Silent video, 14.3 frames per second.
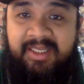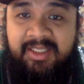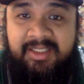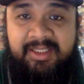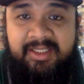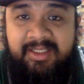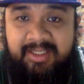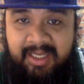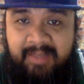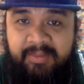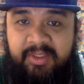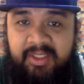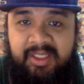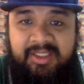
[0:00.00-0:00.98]
Eastern
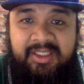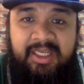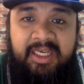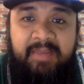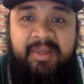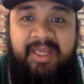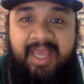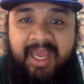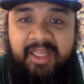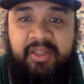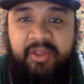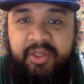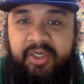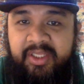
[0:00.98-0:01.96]
time, so that's going to be
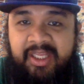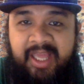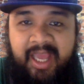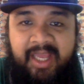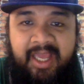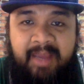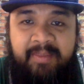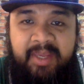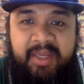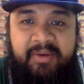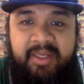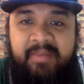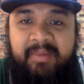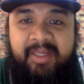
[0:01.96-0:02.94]
8:30 a.m.
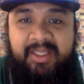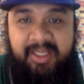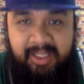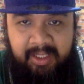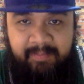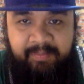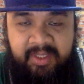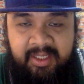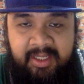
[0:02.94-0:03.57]
here in Manila.